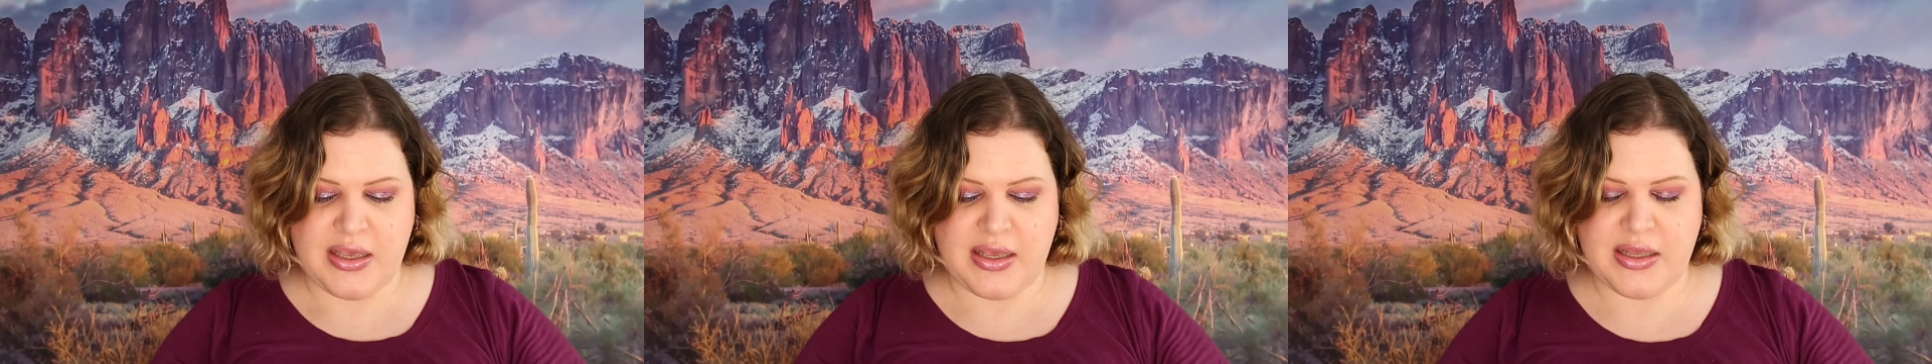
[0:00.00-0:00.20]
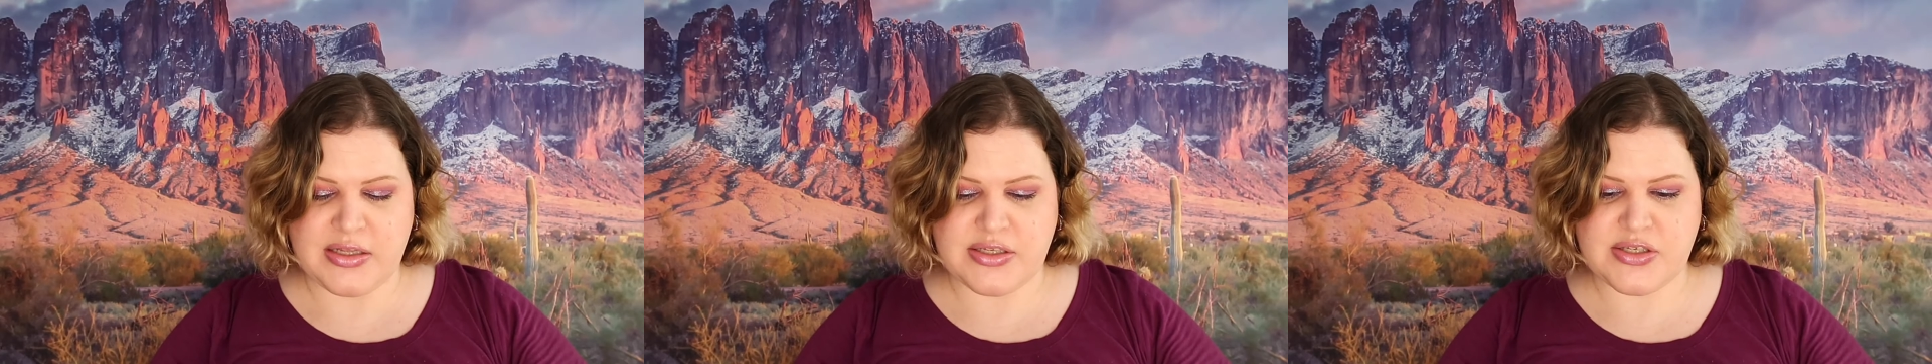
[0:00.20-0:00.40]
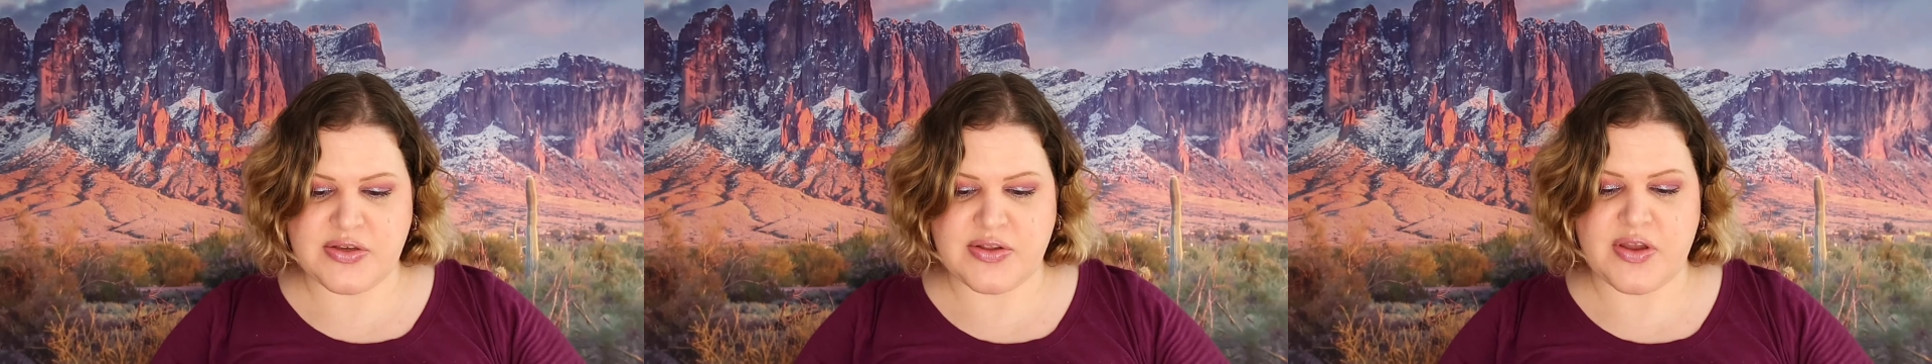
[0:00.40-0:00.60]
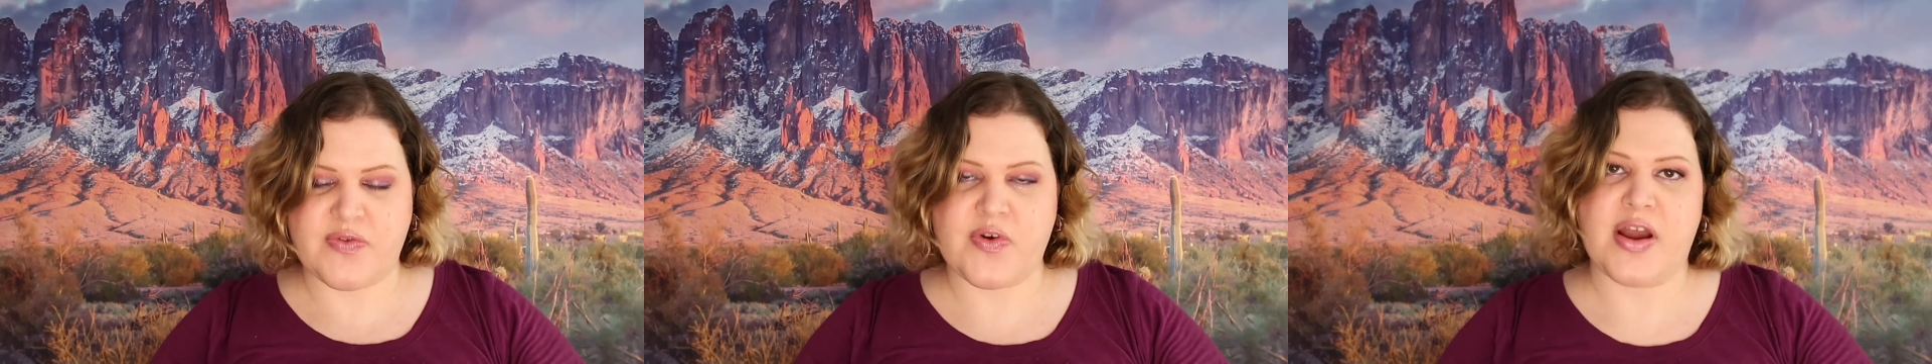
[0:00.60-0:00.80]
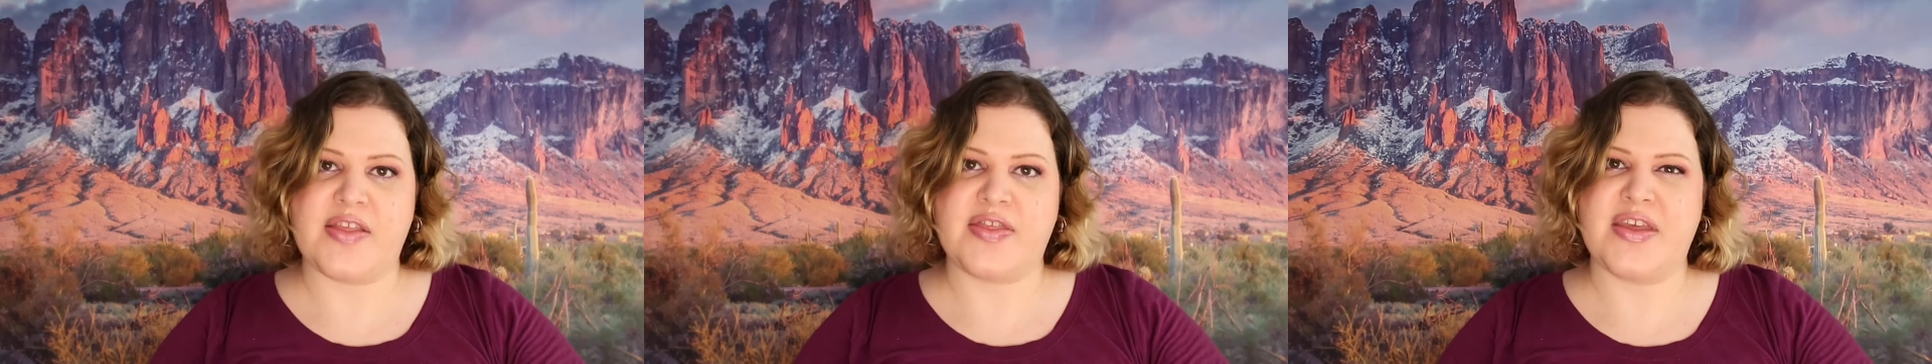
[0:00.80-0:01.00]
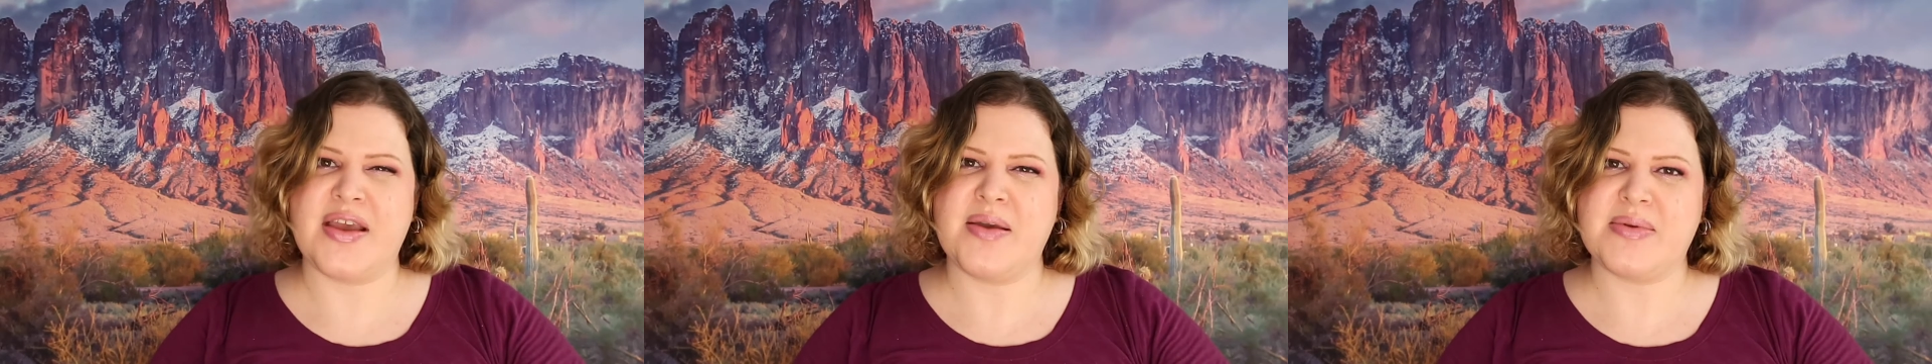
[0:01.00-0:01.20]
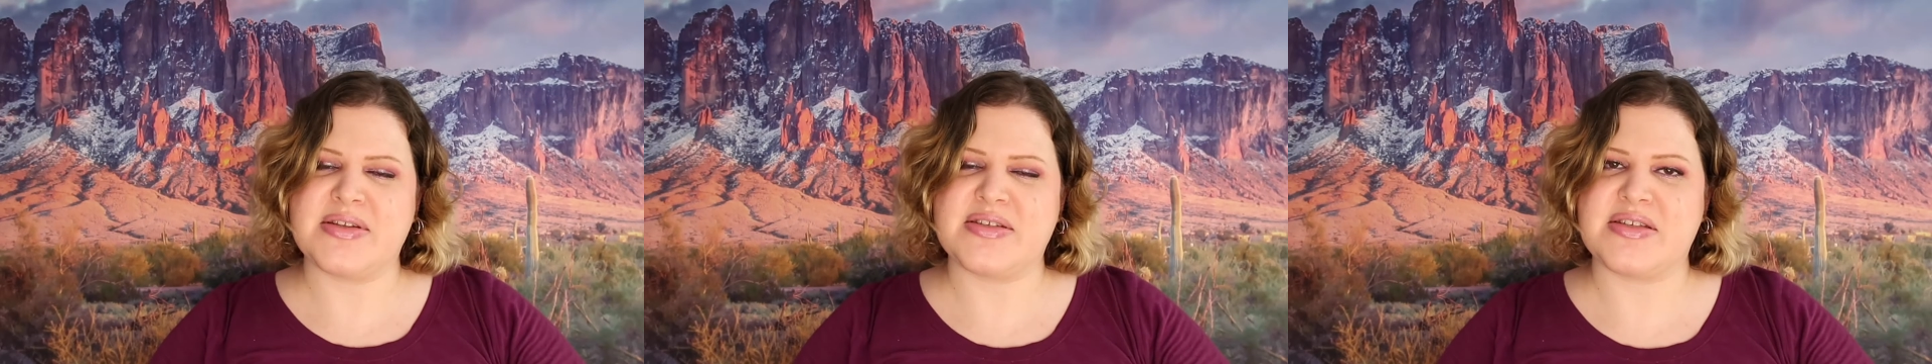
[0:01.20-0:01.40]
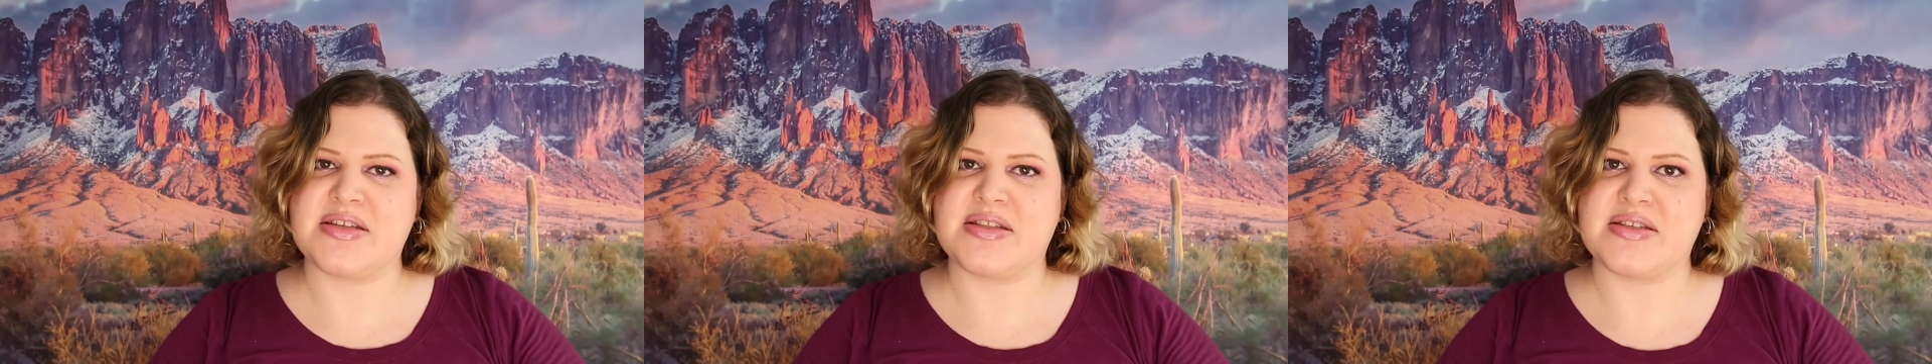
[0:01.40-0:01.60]
and so therefore I think I'm going
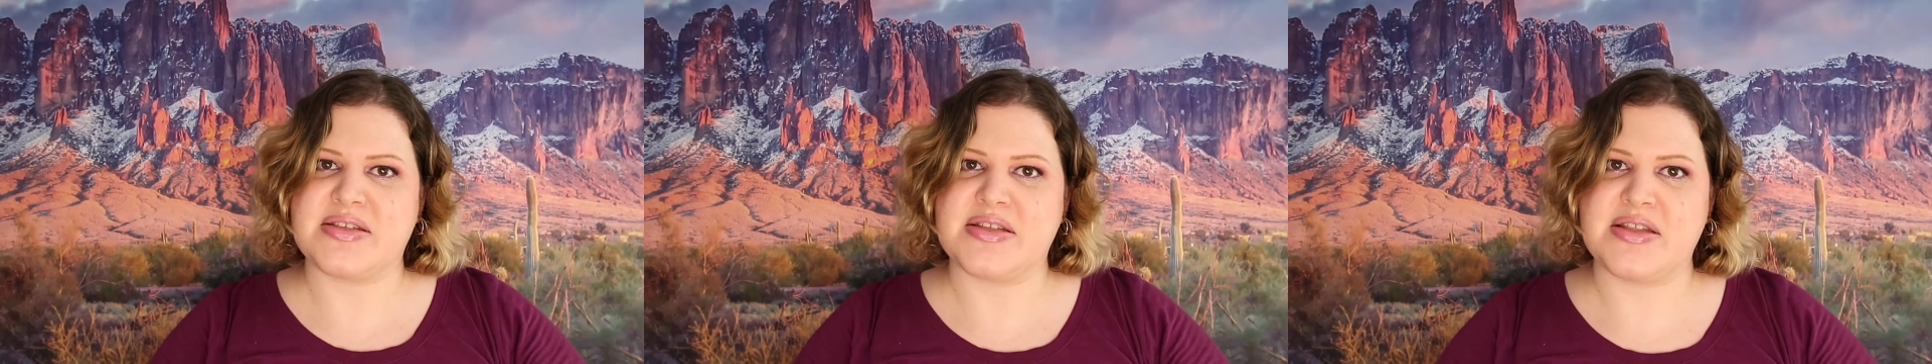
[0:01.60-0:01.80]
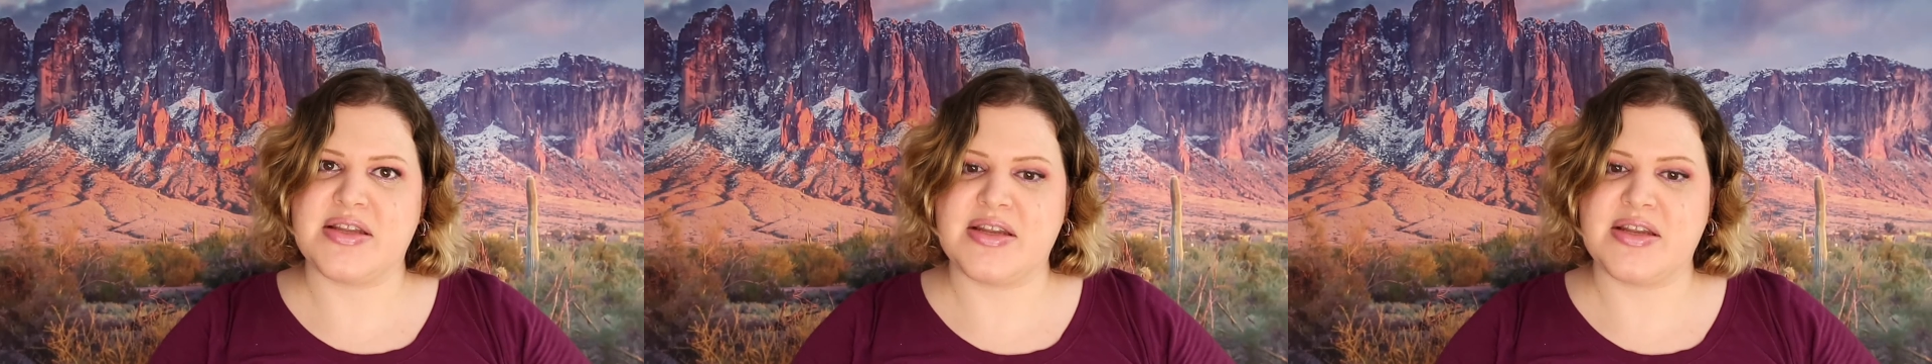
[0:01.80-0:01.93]
to stick this in